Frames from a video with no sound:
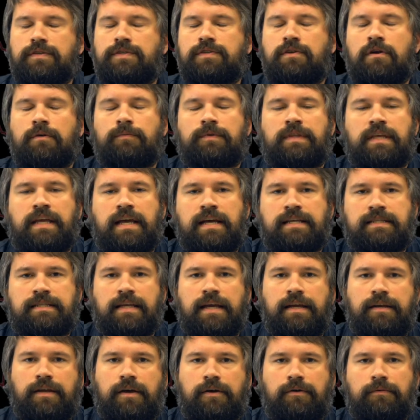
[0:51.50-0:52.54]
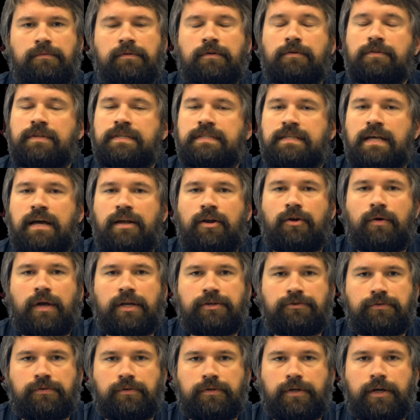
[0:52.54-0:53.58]
let's start with the SA node, or the
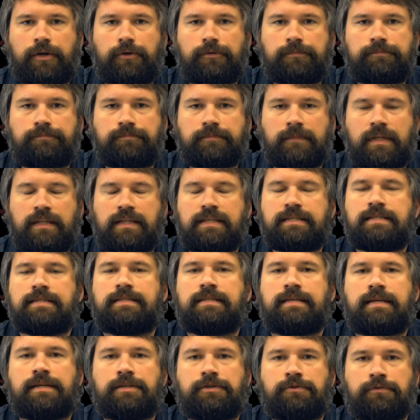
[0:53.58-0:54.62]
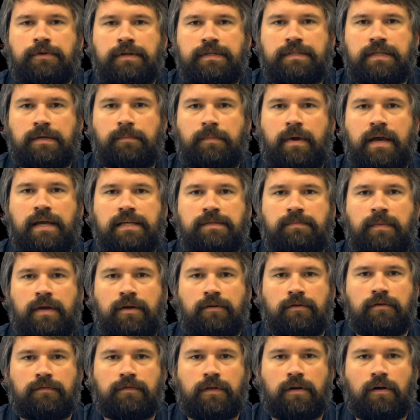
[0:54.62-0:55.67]
sinoatrial node. This is the intrinsic
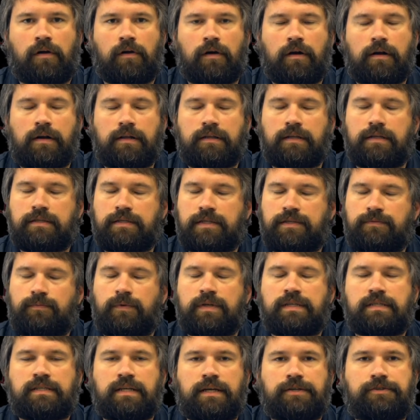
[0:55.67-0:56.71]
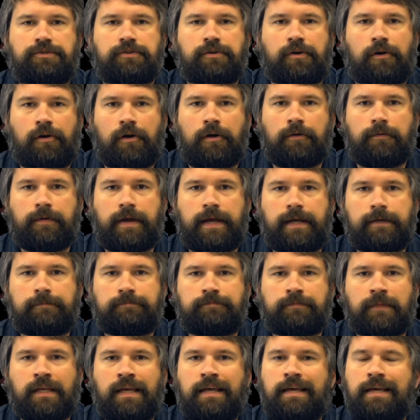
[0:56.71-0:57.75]
pacemaker of the heart. This is what sets your heart rate.
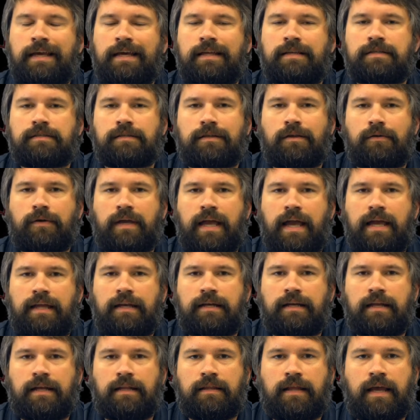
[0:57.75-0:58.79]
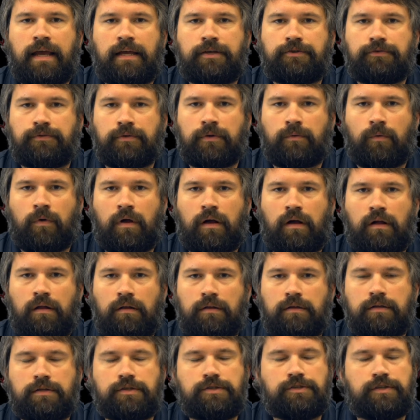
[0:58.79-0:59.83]
It is located in the atrial
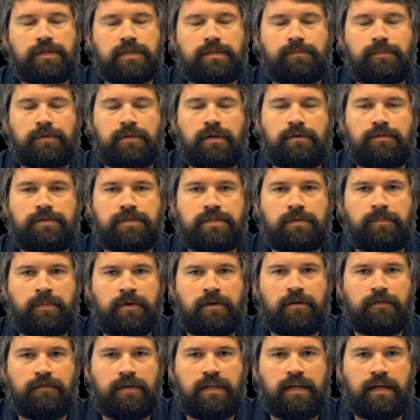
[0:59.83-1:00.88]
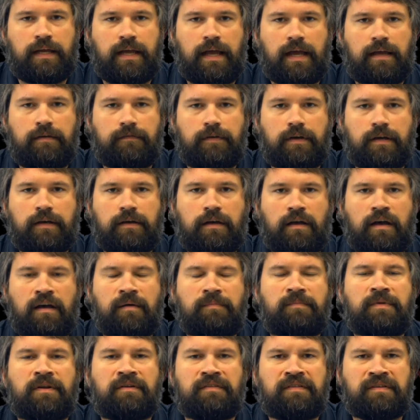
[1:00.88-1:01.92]
wall, just below the superior vena cava,
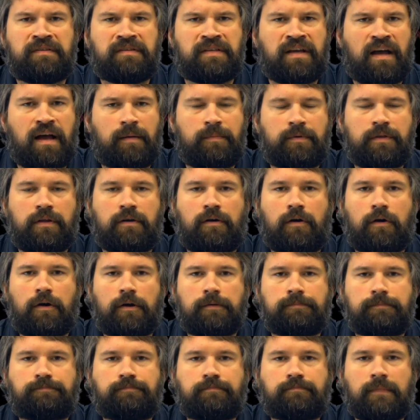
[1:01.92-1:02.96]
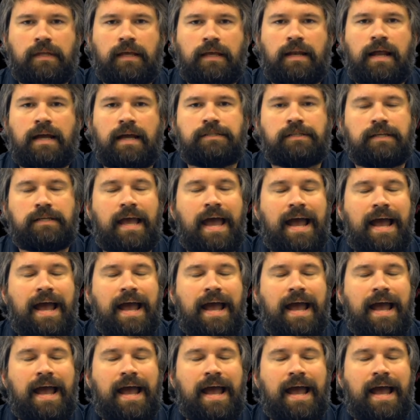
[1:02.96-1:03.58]
up near the top of the heart. It actually